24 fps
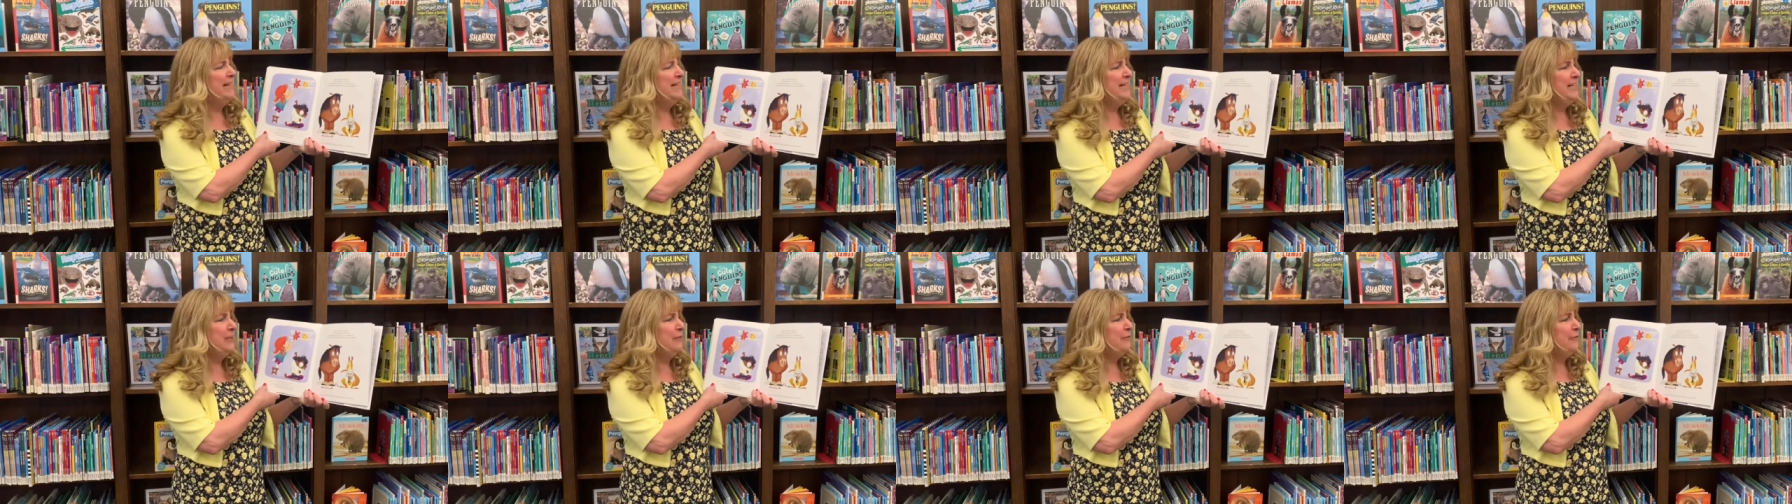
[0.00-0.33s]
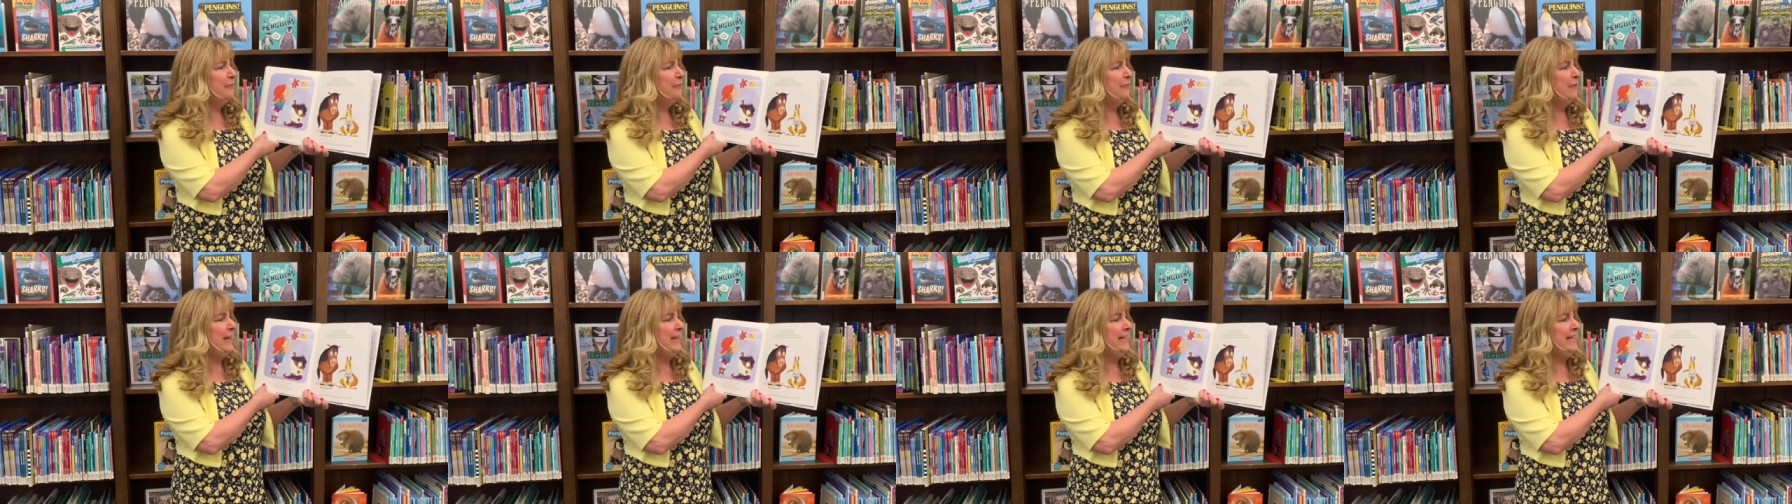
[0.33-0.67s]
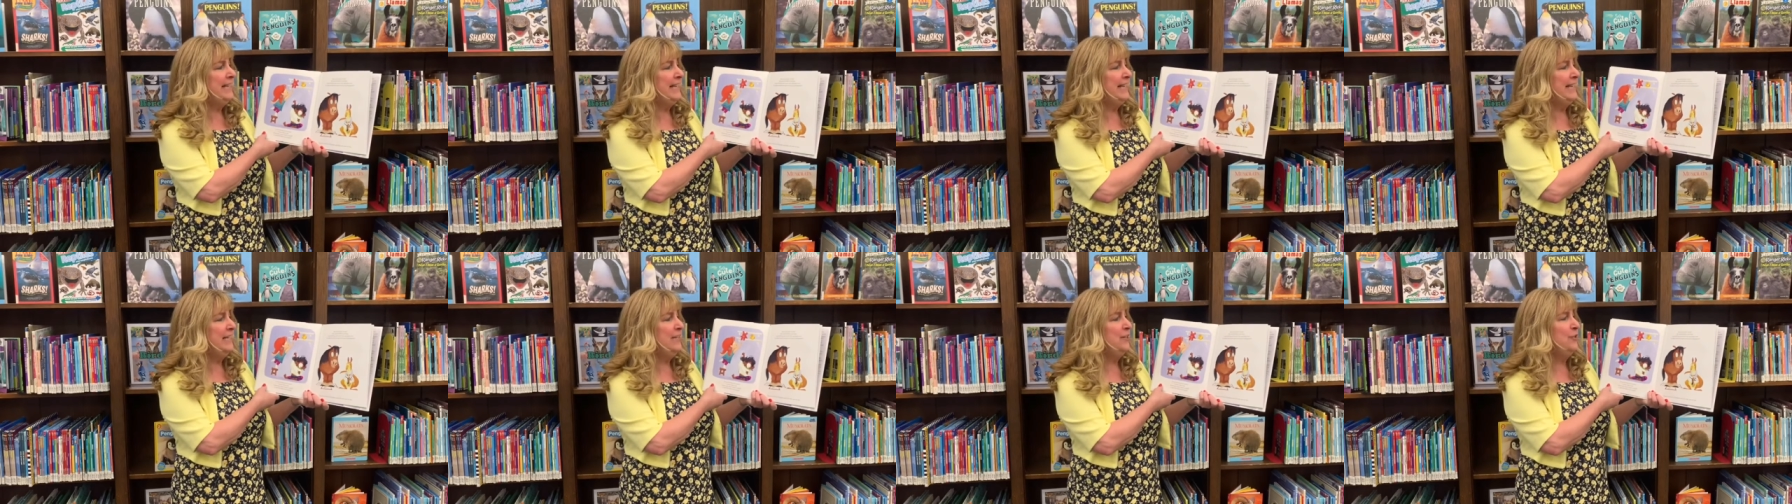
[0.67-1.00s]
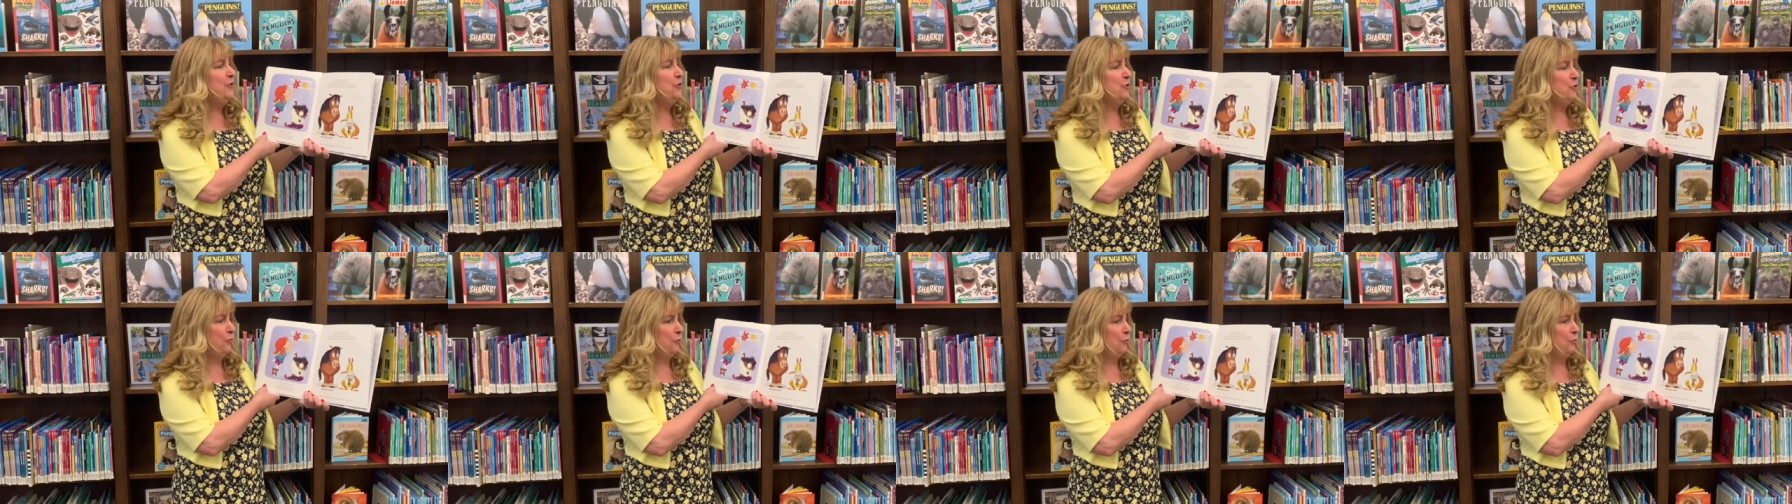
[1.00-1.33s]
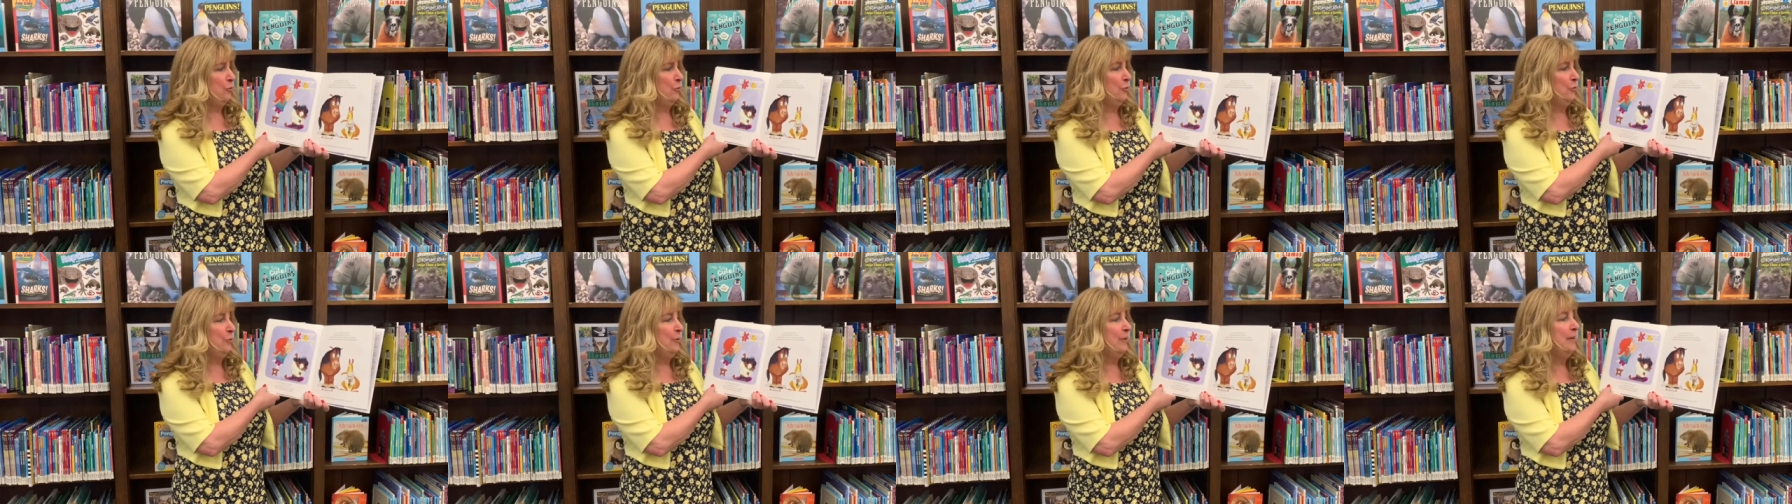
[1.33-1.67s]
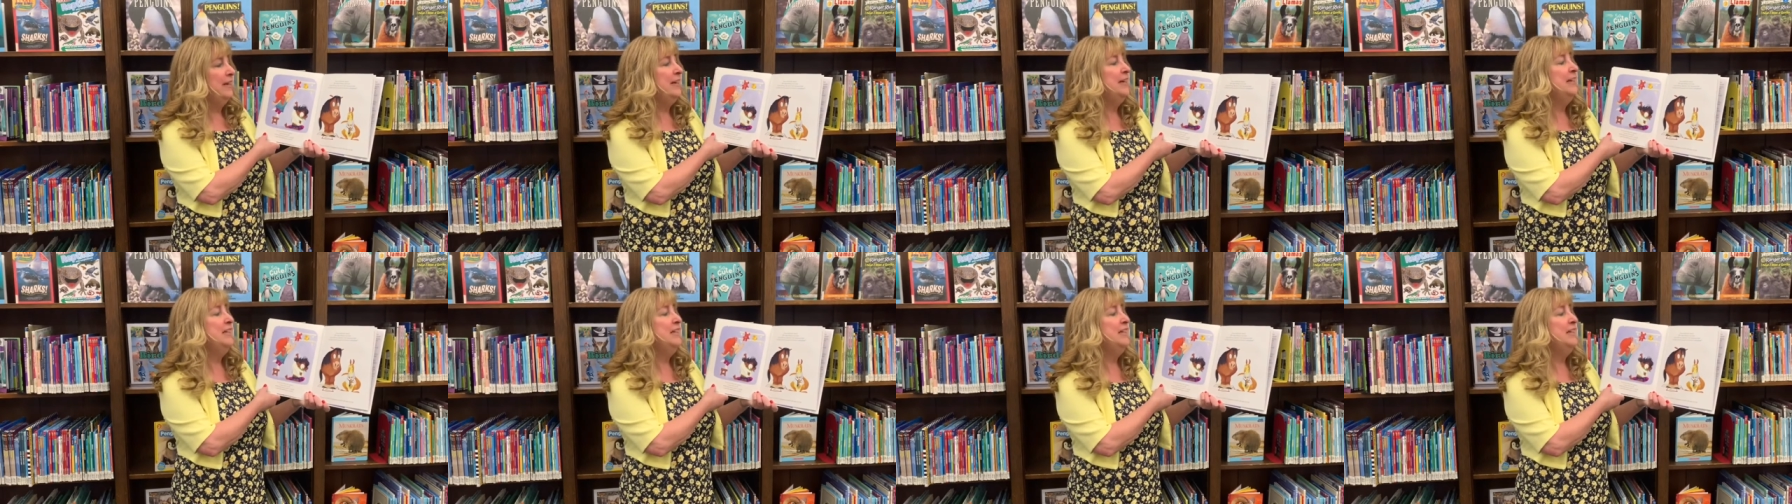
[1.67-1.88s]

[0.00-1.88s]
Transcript: dear friend, it is true.